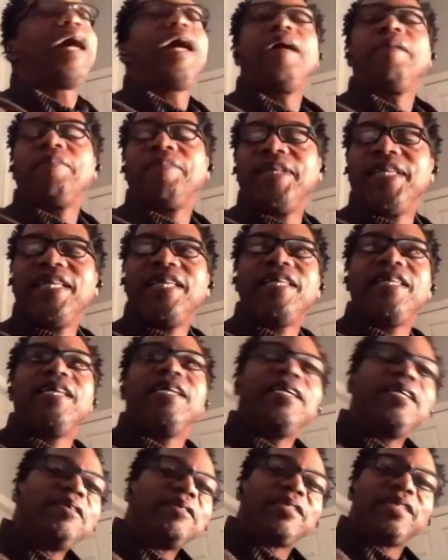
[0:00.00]
how many
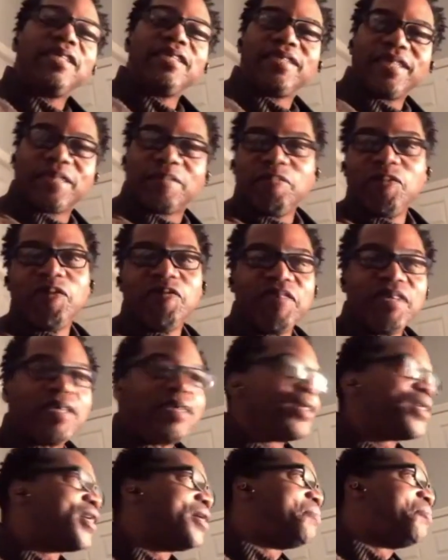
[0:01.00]
years is this movie
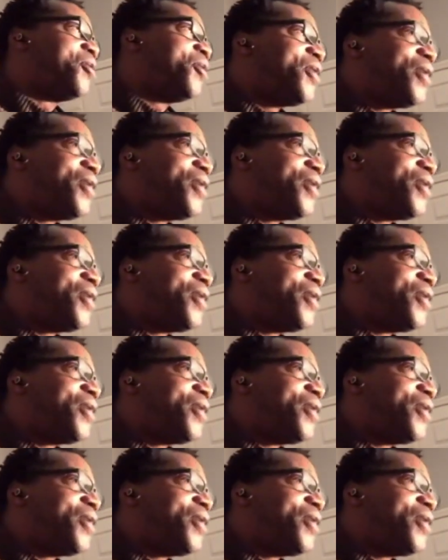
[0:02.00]
gonna come